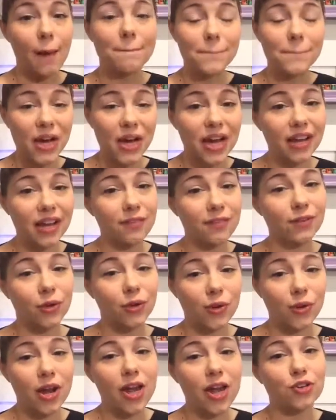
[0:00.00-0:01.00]
But if
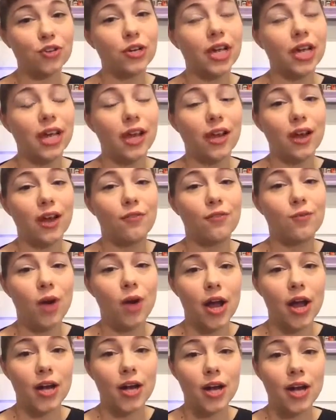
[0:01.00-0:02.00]
you're not drinking enough
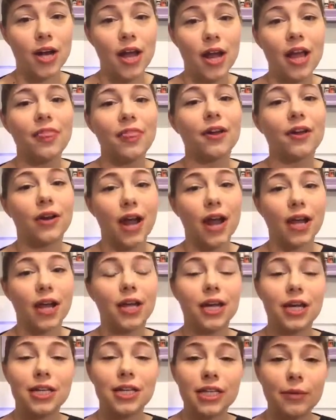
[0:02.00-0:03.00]
water, they're not
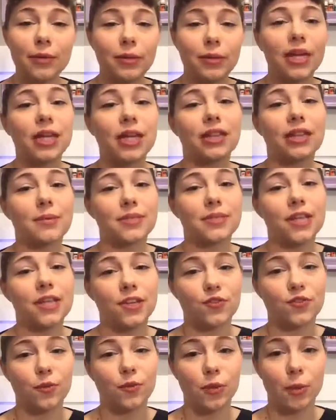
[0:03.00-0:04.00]
going to eliminate
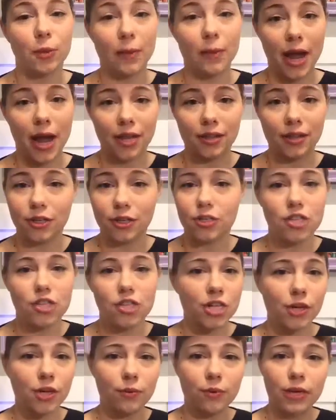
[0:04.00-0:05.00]
themselves from your body, and they're just
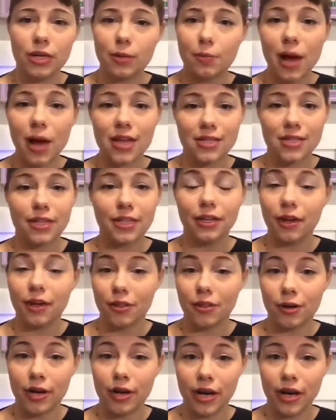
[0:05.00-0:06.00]
going to redeposit in
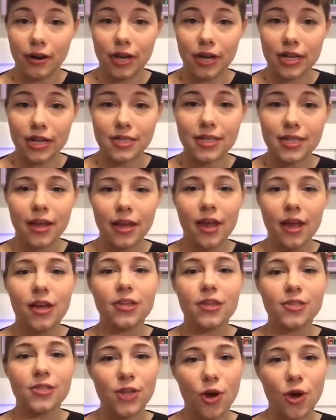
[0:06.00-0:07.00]
other areas.
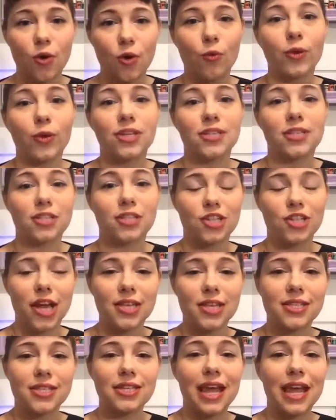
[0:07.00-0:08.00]
So we
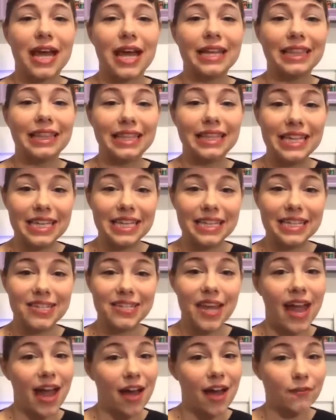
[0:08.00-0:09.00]
suggest at least
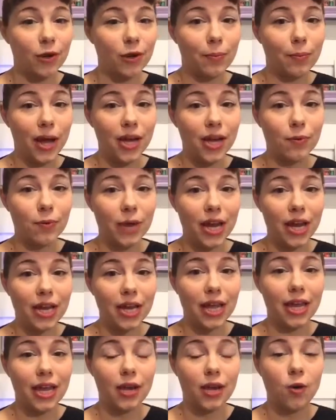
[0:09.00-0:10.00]
half your body weight
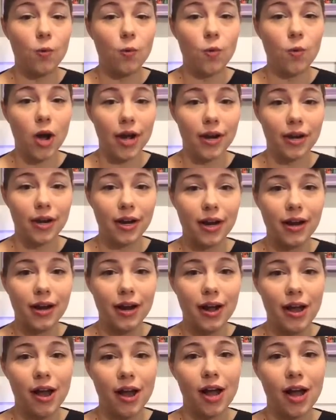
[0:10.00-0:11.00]
in water.
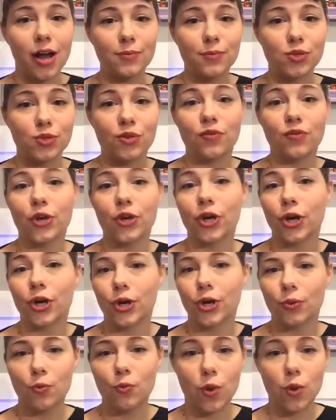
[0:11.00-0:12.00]
So if
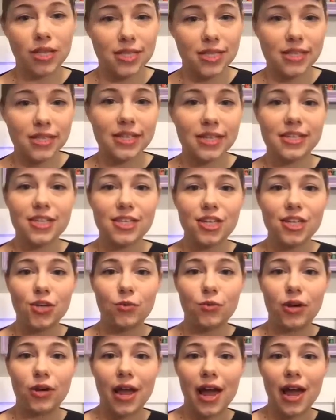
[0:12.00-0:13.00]
you're 160,
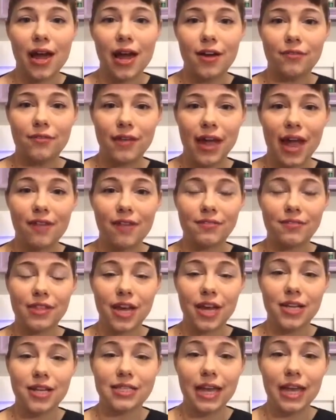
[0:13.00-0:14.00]
you would have half of
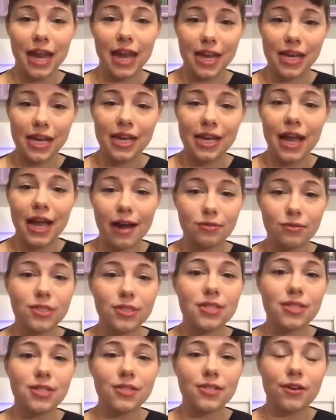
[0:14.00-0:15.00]
that is 80
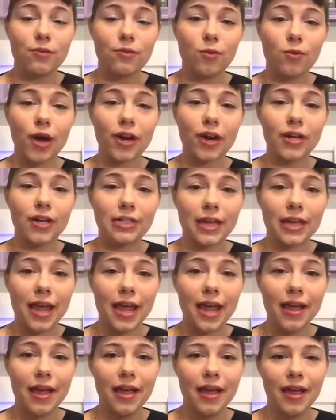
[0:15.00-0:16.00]
ounces of water a day.